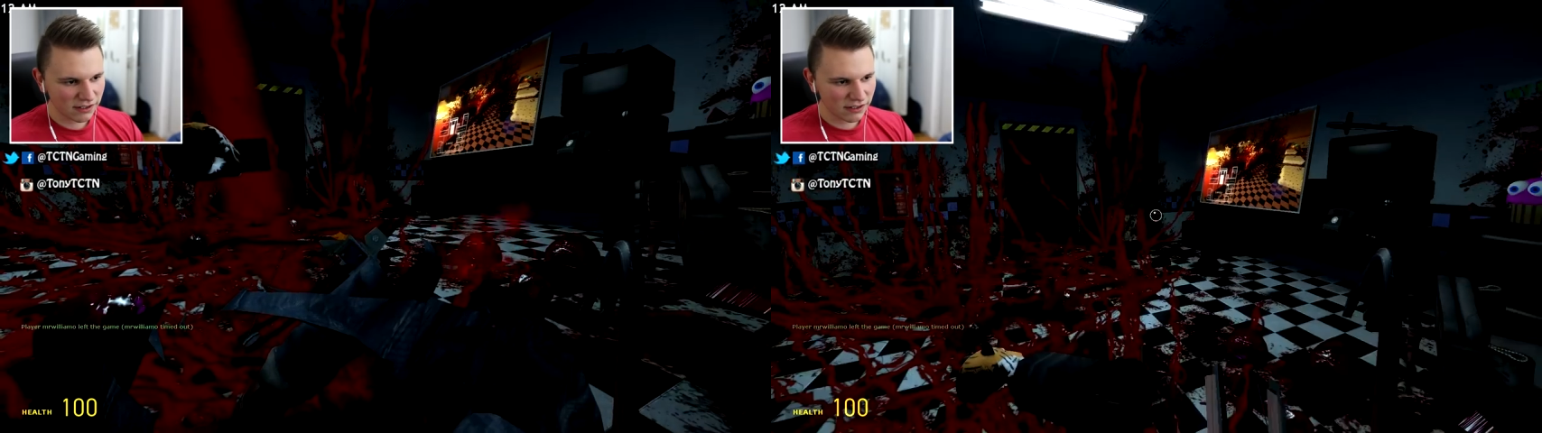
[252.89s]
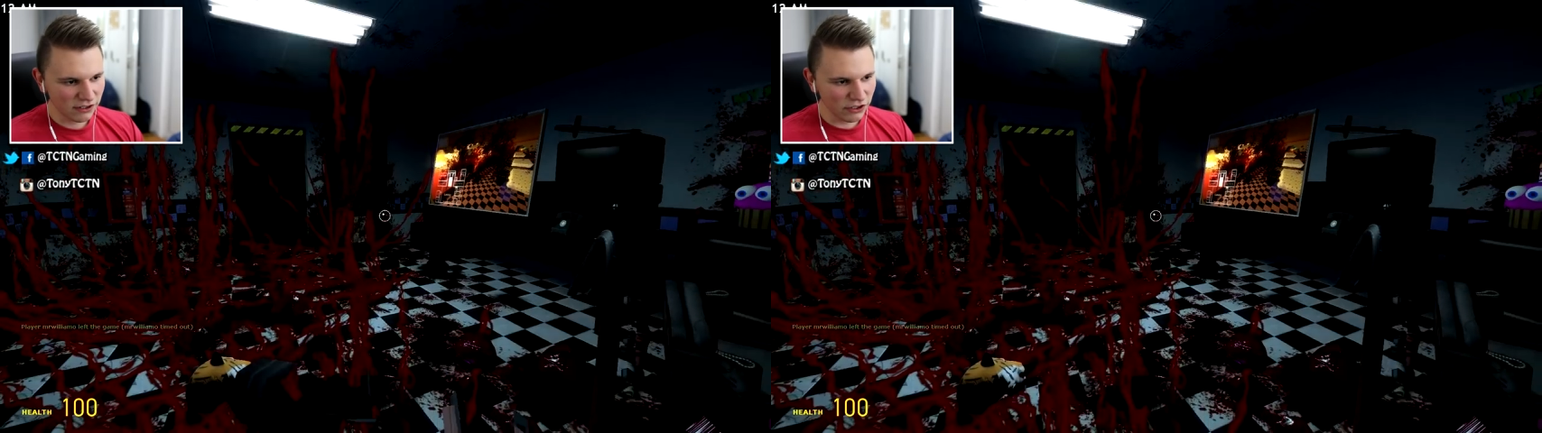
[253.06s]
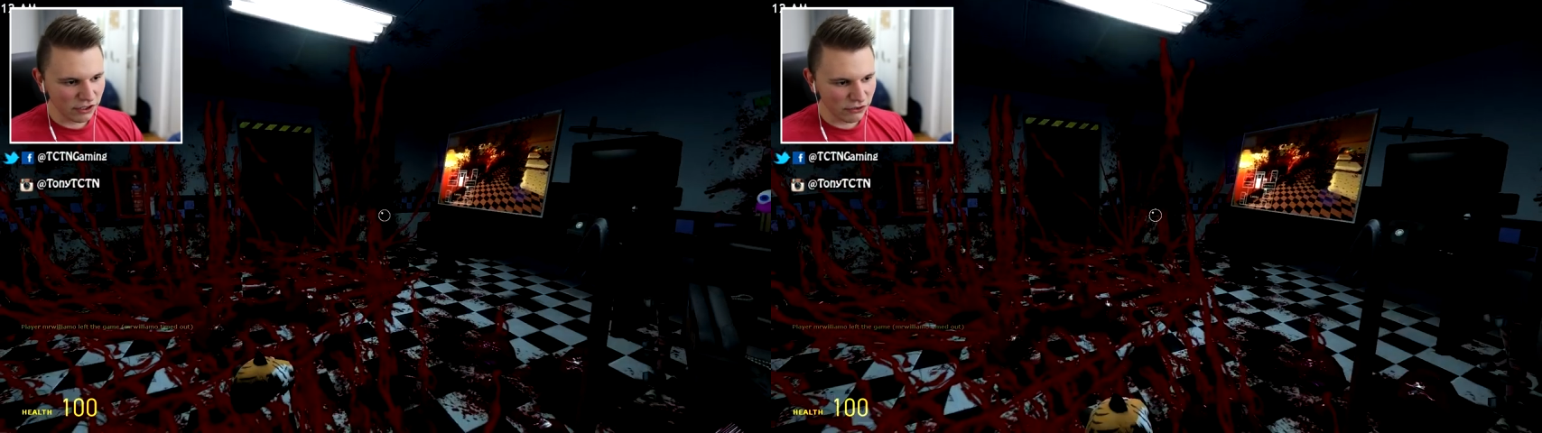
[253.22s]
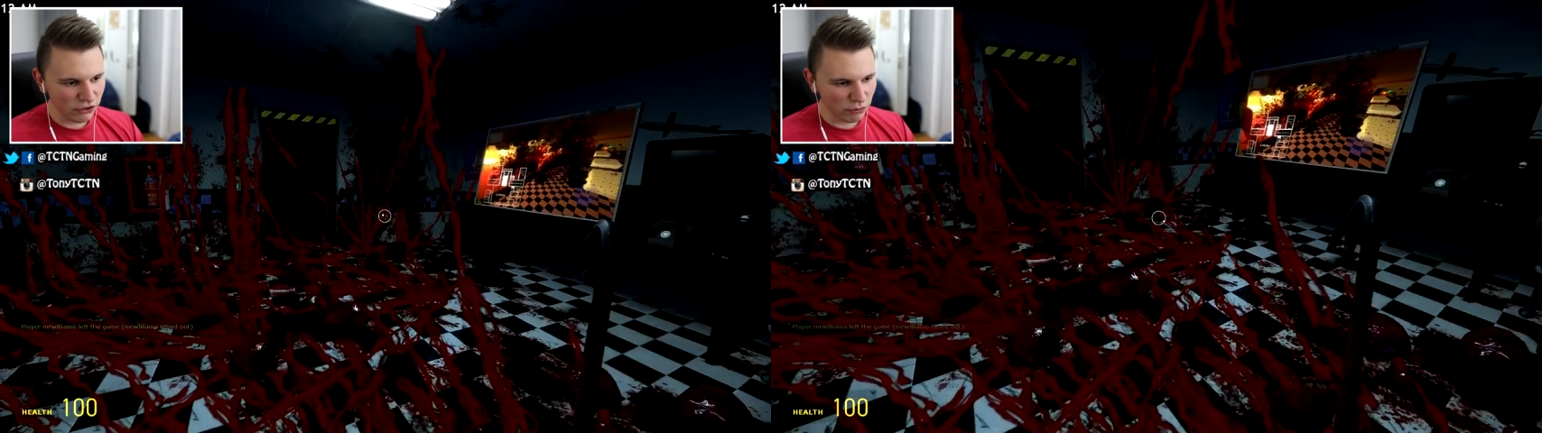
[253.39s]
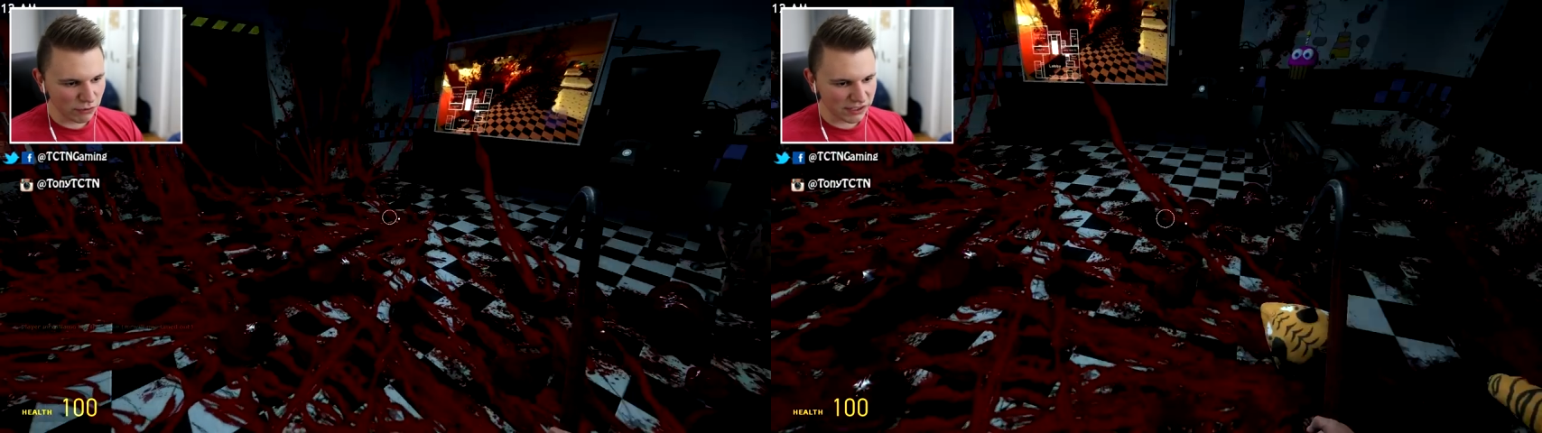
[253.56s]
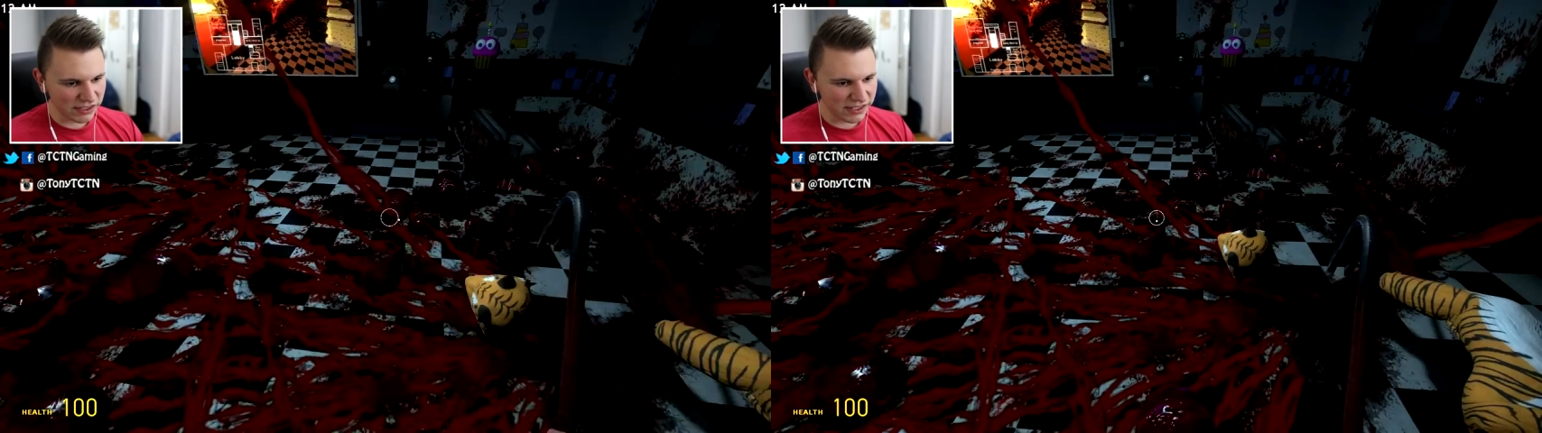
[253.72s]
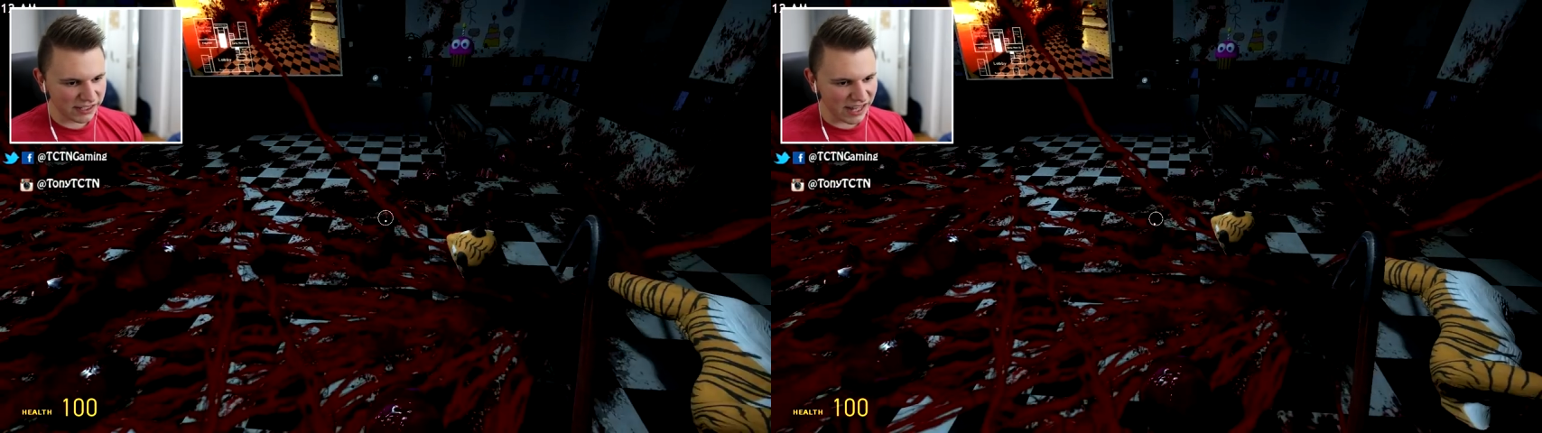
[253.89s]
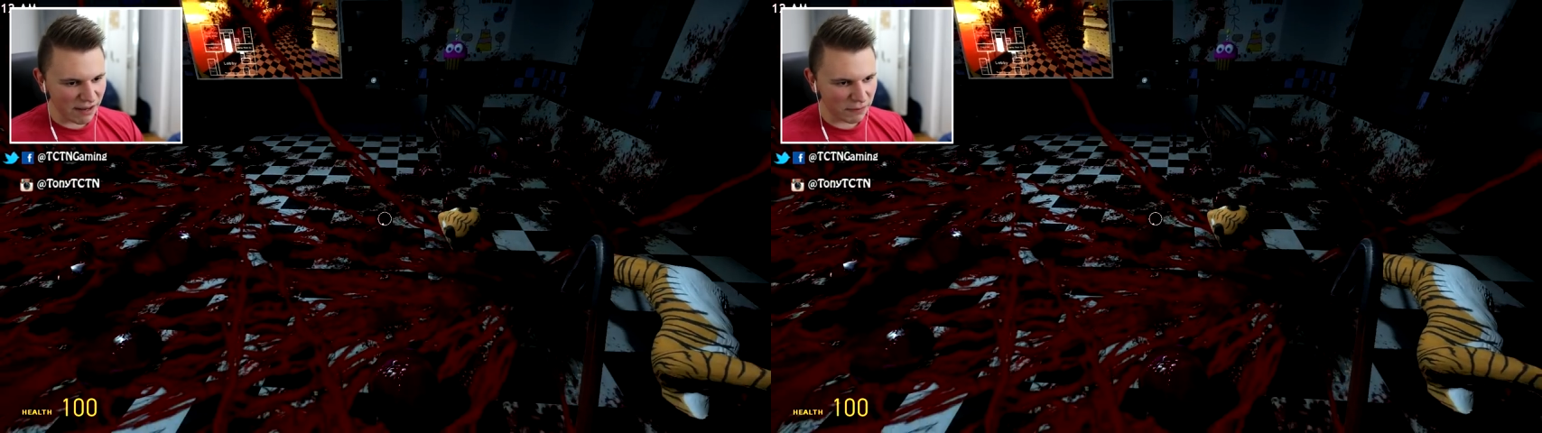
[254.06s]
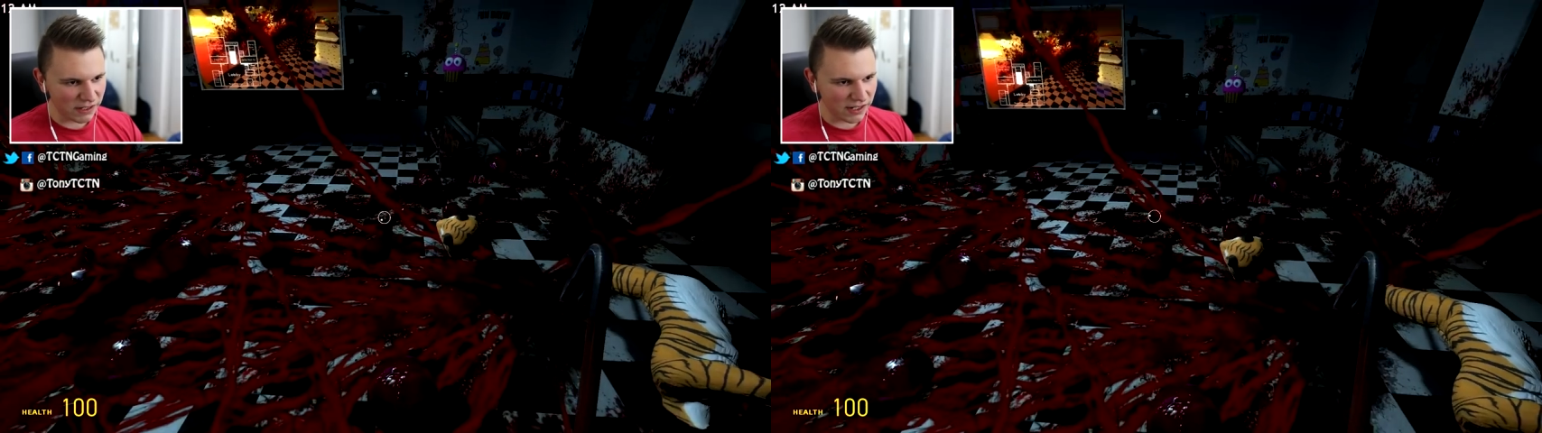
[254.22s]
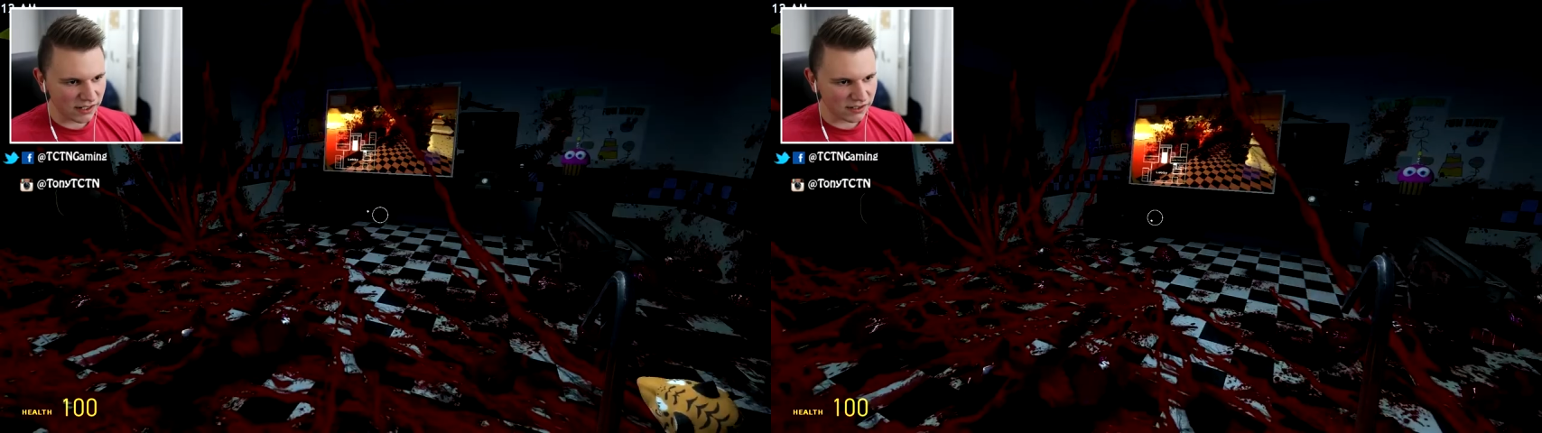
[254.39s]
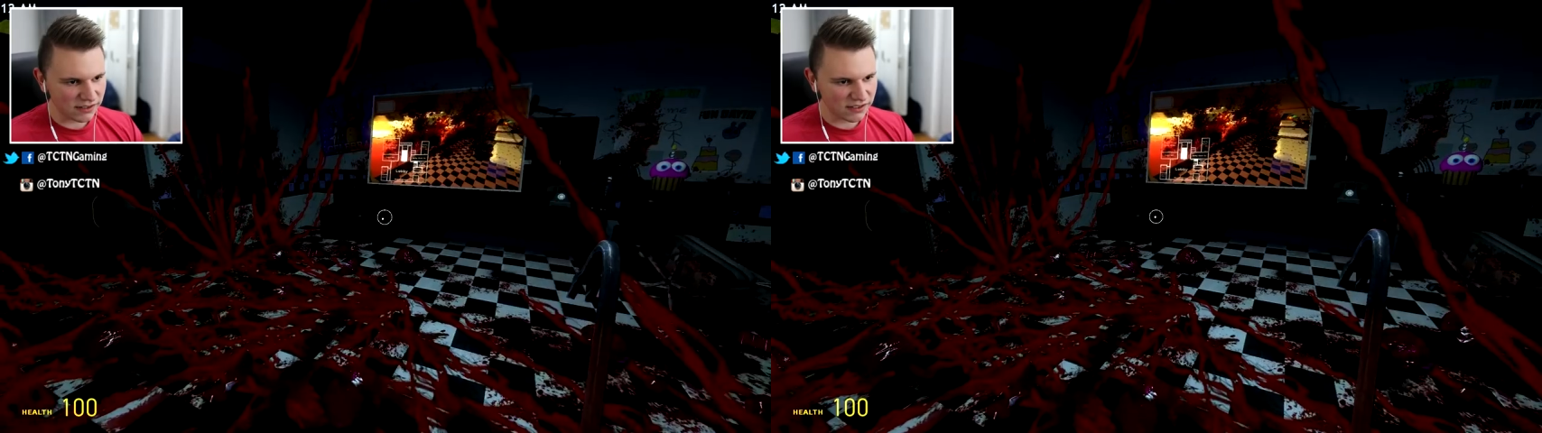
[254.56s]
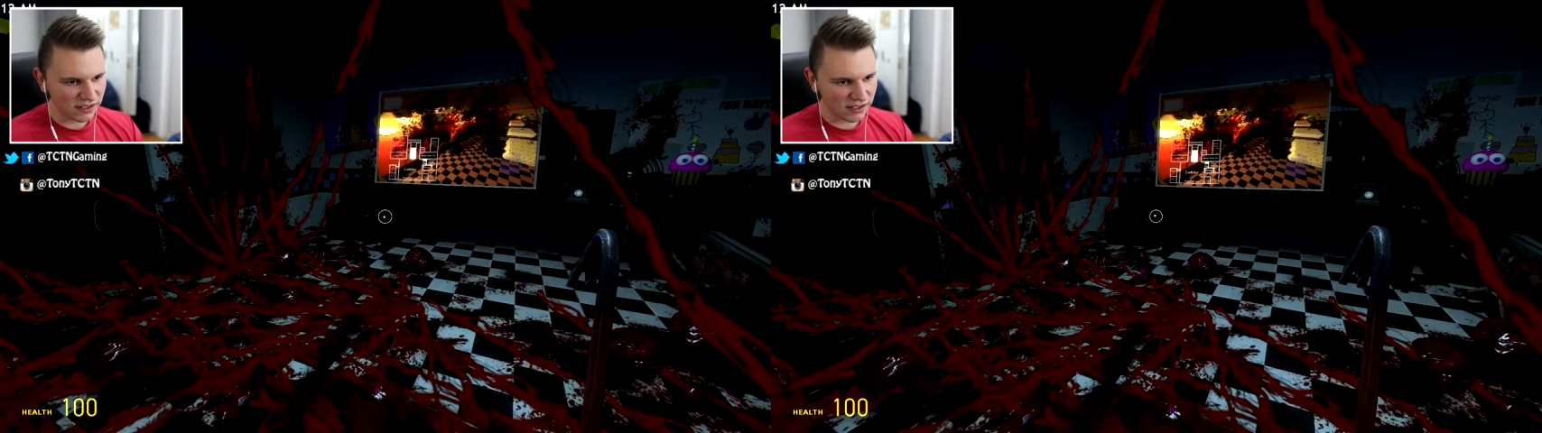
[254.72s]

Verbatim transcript: No, you were decapitated.